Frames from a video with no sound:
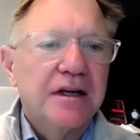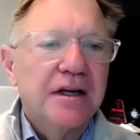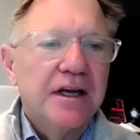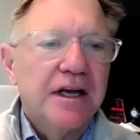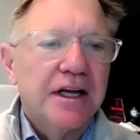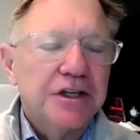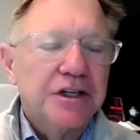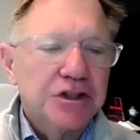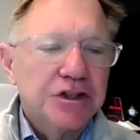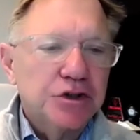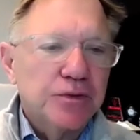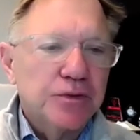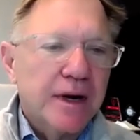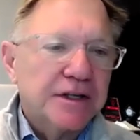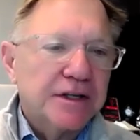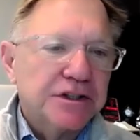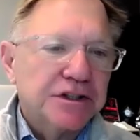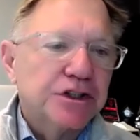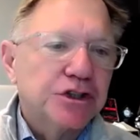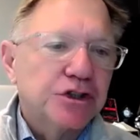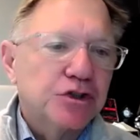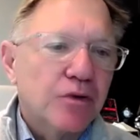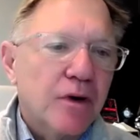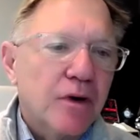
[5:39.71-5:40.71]
and stress
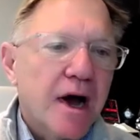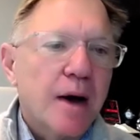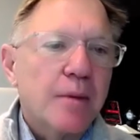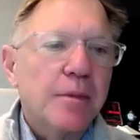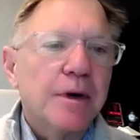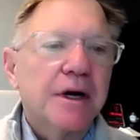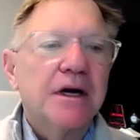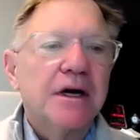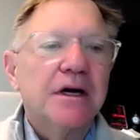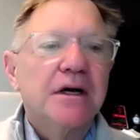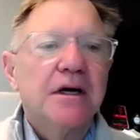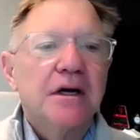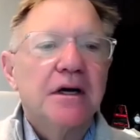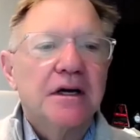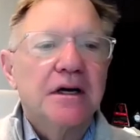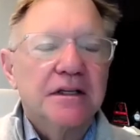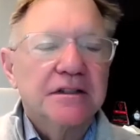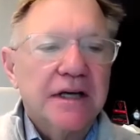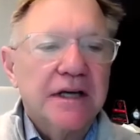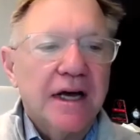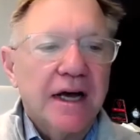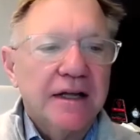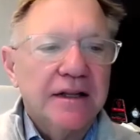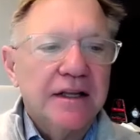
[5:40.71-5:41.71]
and trauma.
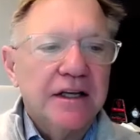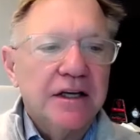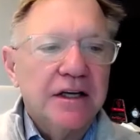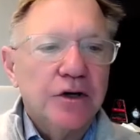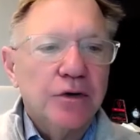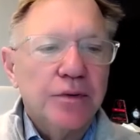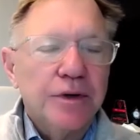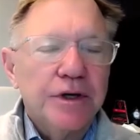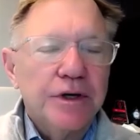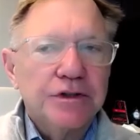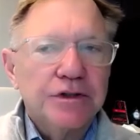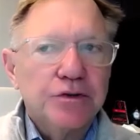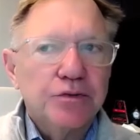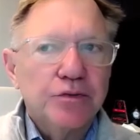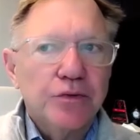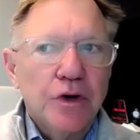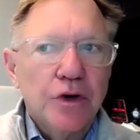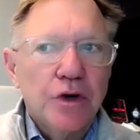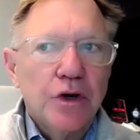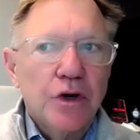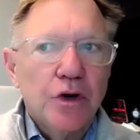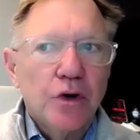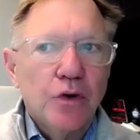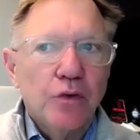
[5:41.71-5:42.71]
Because I think, Chris,
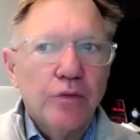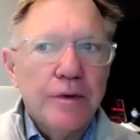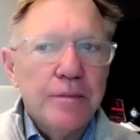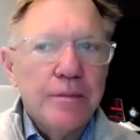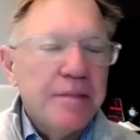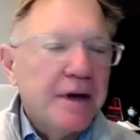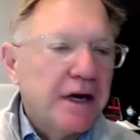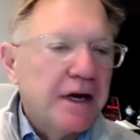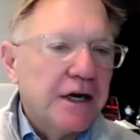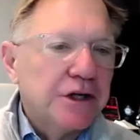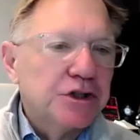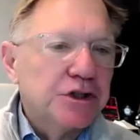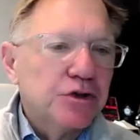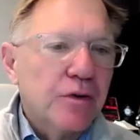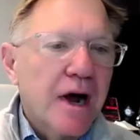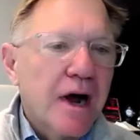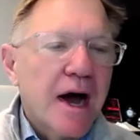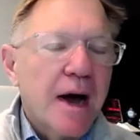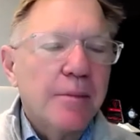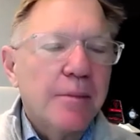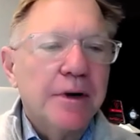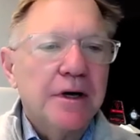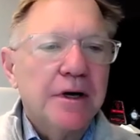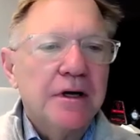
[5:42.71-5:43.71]
we've been in
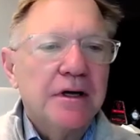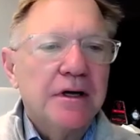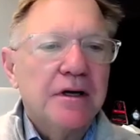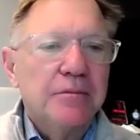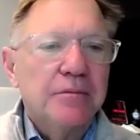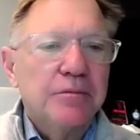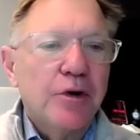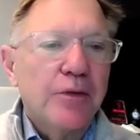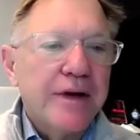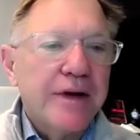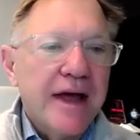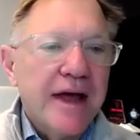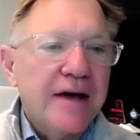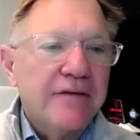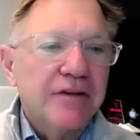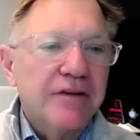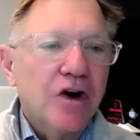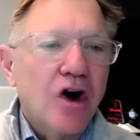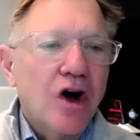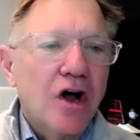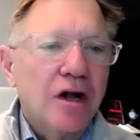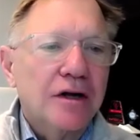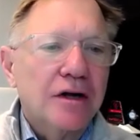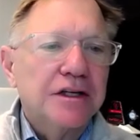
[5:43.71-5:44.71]
trauma, but we haven't
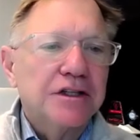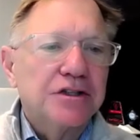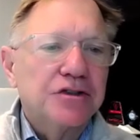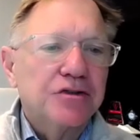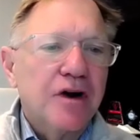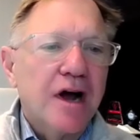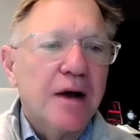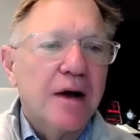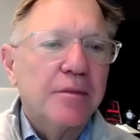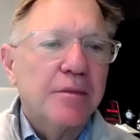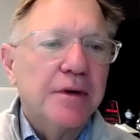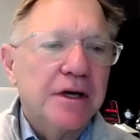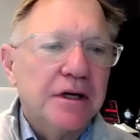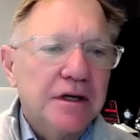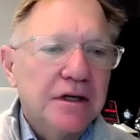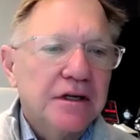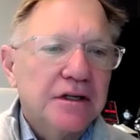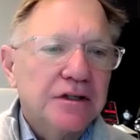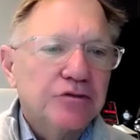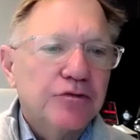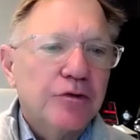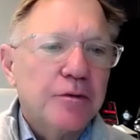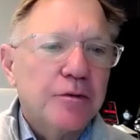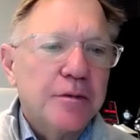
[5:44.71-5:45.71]
called it trauma.
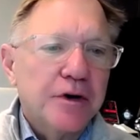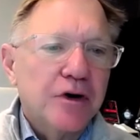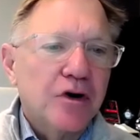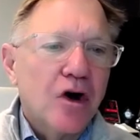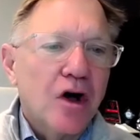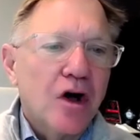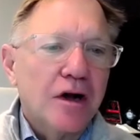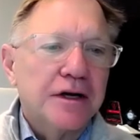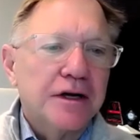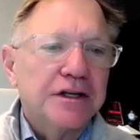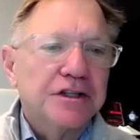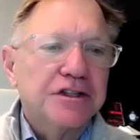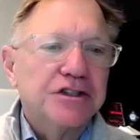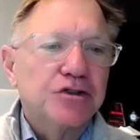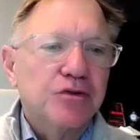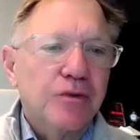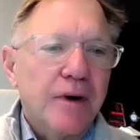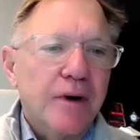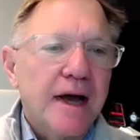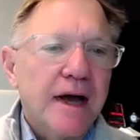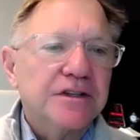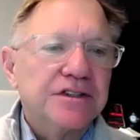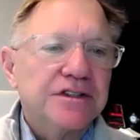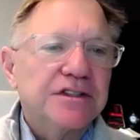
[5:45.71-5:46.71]
So we've been calling it
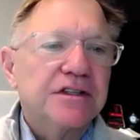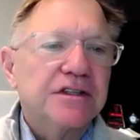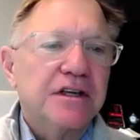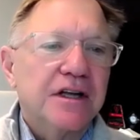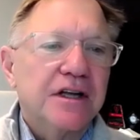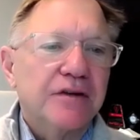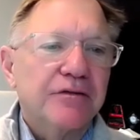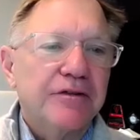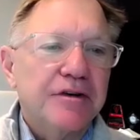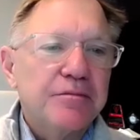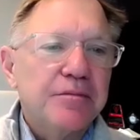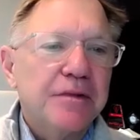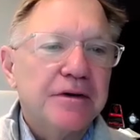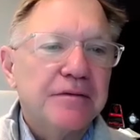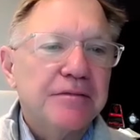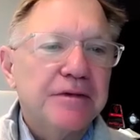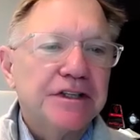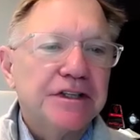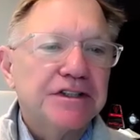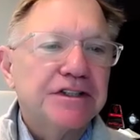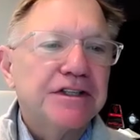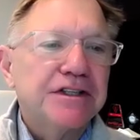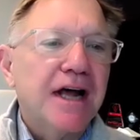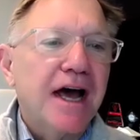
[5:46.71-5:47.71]
stress, and we've been
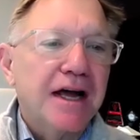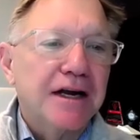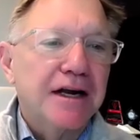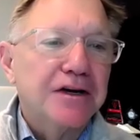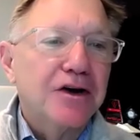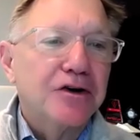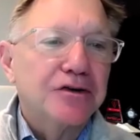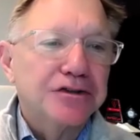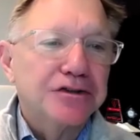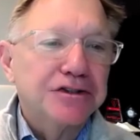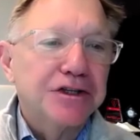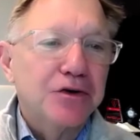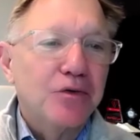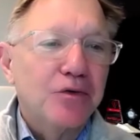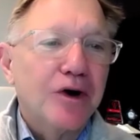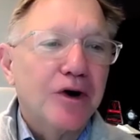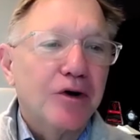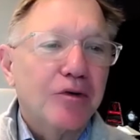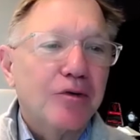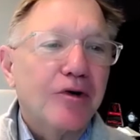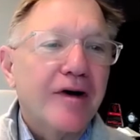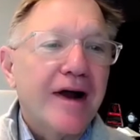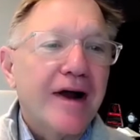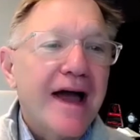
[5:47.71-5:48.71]
misdiagnosing
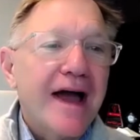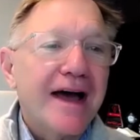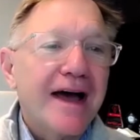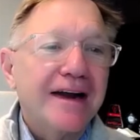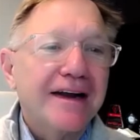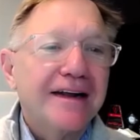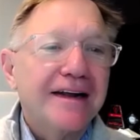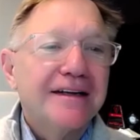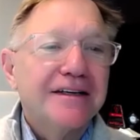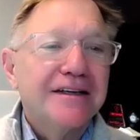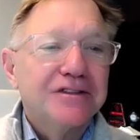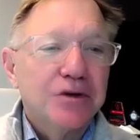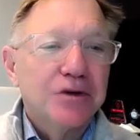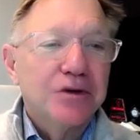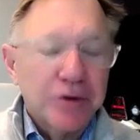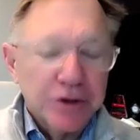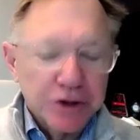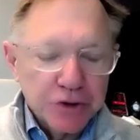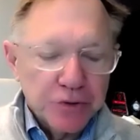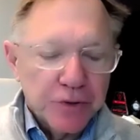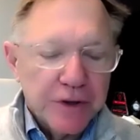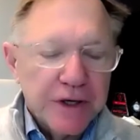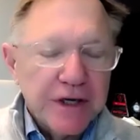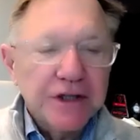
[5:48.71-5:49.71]
where we're at. So
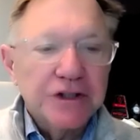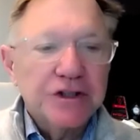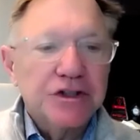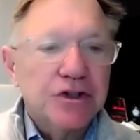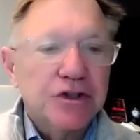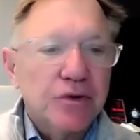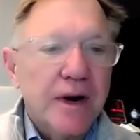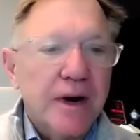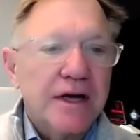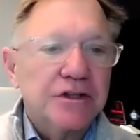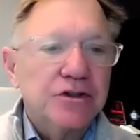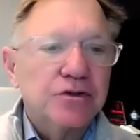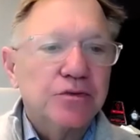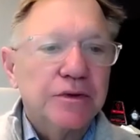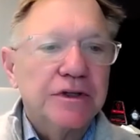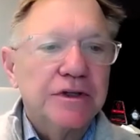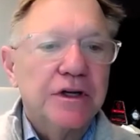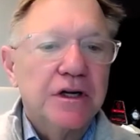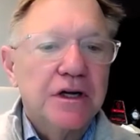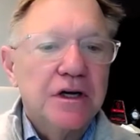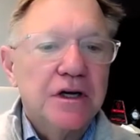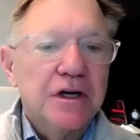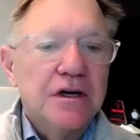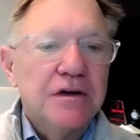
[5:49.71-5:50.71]
we're treating stress
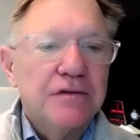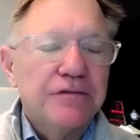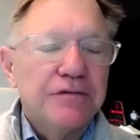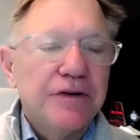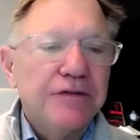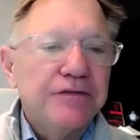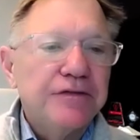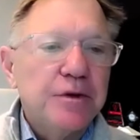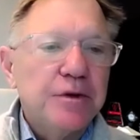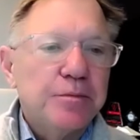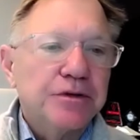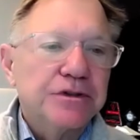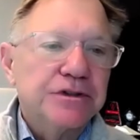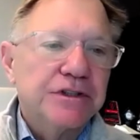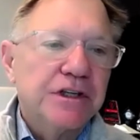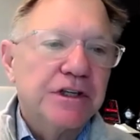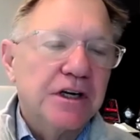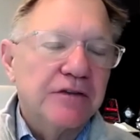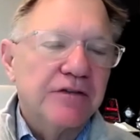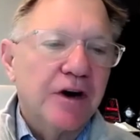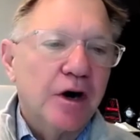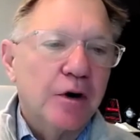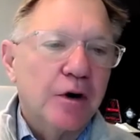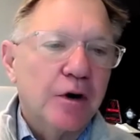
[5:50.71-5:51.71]
when
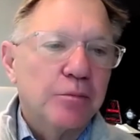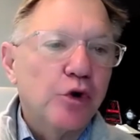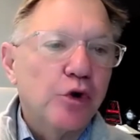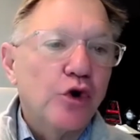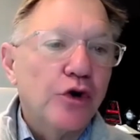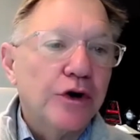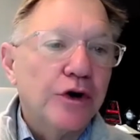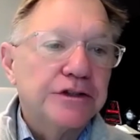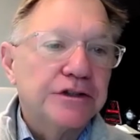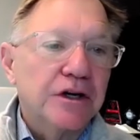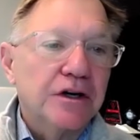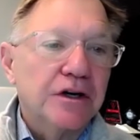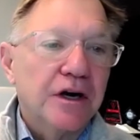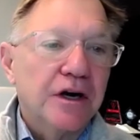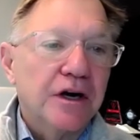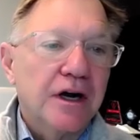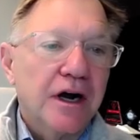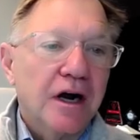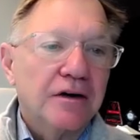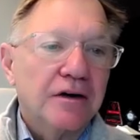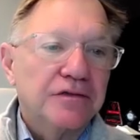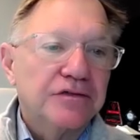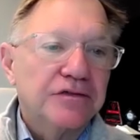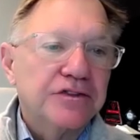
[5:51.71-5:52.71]
50% of our employees
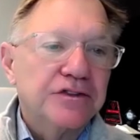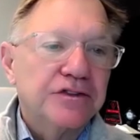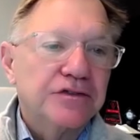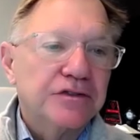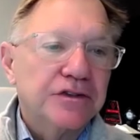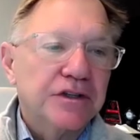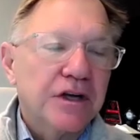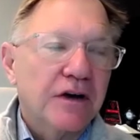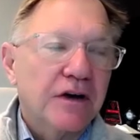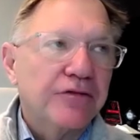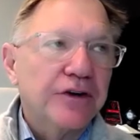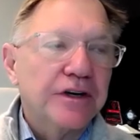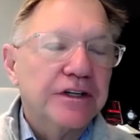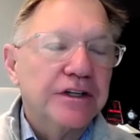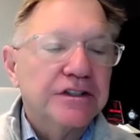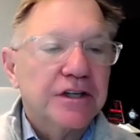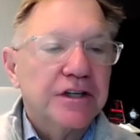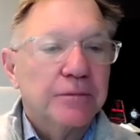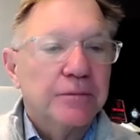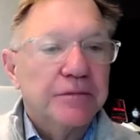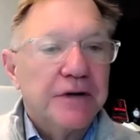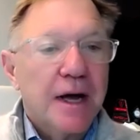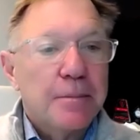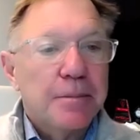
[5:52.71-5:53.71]
are suffering
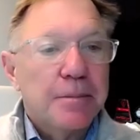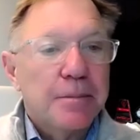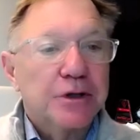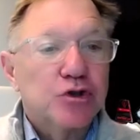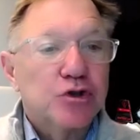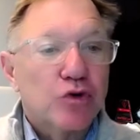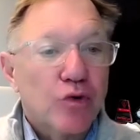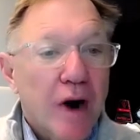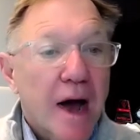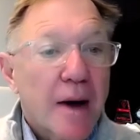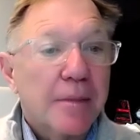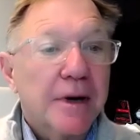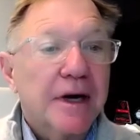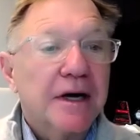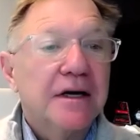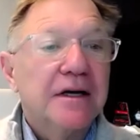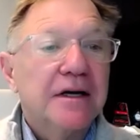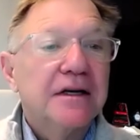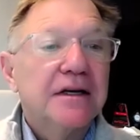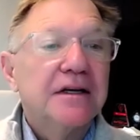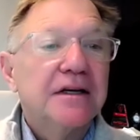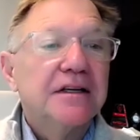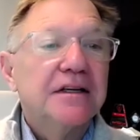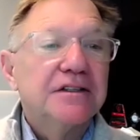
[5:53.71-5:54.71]
some type of trauma.
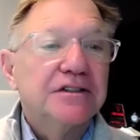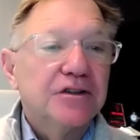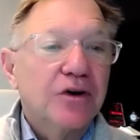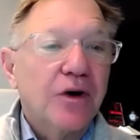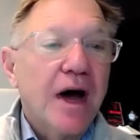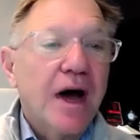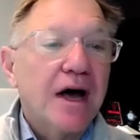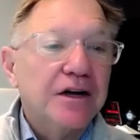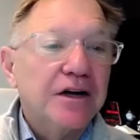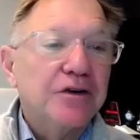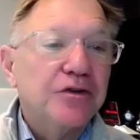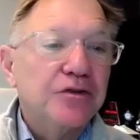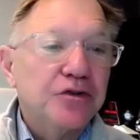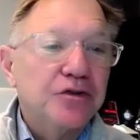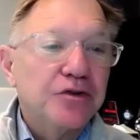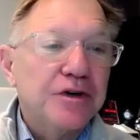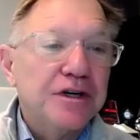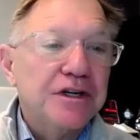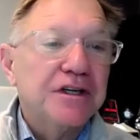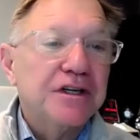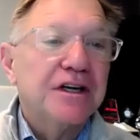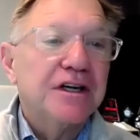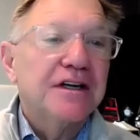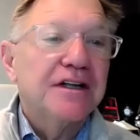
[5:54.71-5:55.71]
So how do you
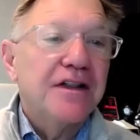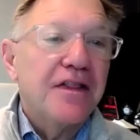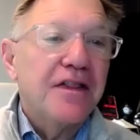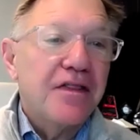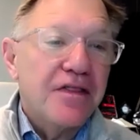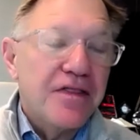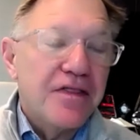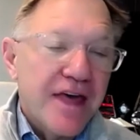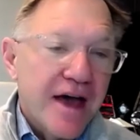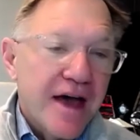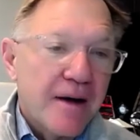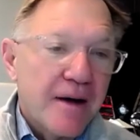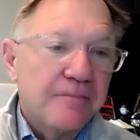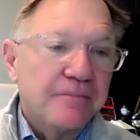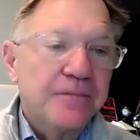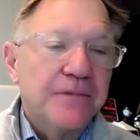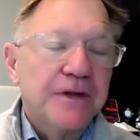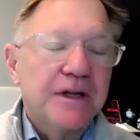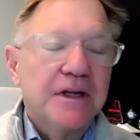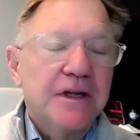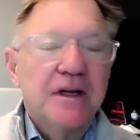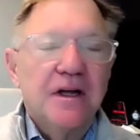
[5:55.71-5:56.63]
treat them?